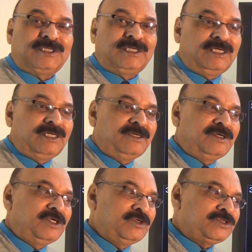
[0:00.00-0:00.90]

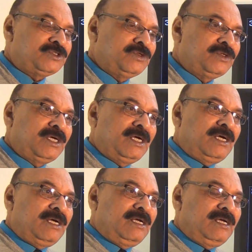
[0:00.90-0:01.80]
He used to,
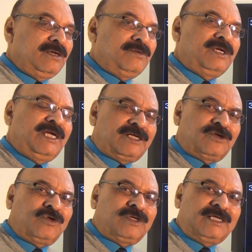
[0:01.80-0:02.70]

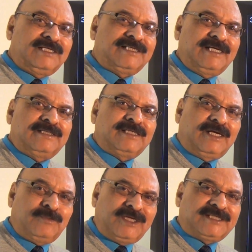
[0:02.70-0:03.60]
later on admits
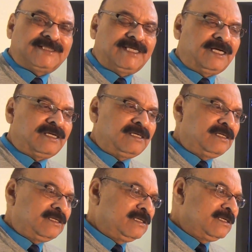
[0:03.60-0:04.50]
that
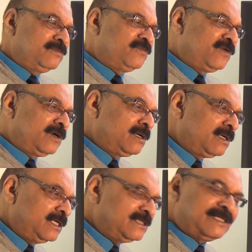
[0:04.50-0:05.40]

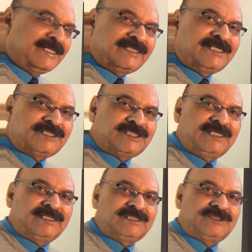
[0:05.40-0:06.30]
for his
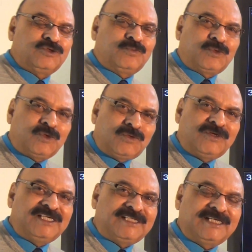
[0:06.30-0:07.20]
existence, to prove
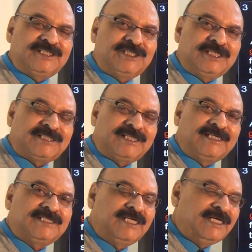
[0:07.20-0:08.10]
his
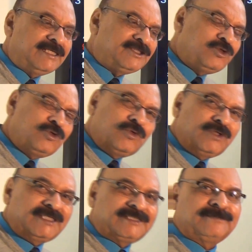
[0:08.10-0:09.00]
existence, he has to do
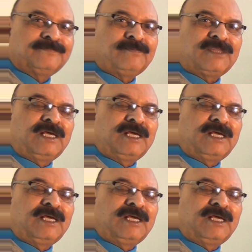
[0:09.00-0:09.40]
this.